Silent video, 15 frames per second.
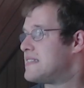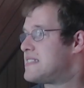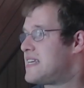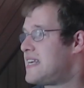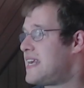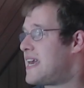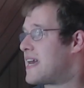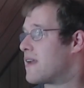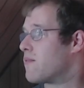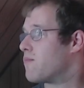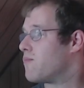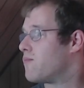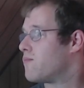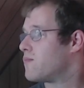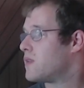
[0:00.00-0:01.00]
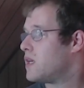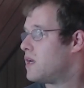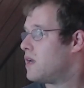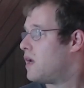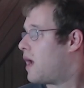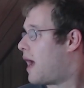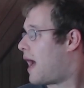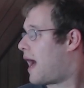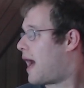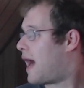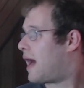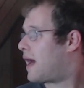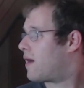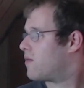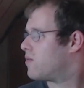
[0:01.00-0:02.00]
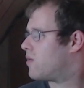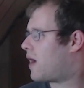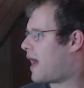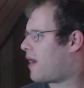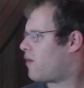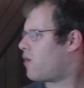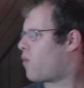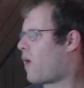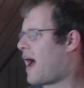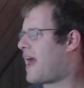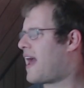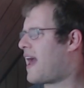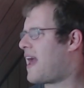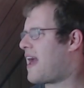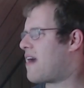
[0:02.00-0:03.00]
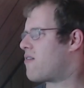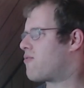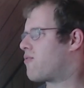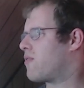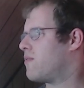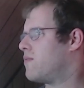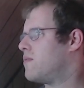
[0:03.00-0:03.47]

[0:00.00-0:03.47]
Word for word: Tian. Uh, I don't know why I have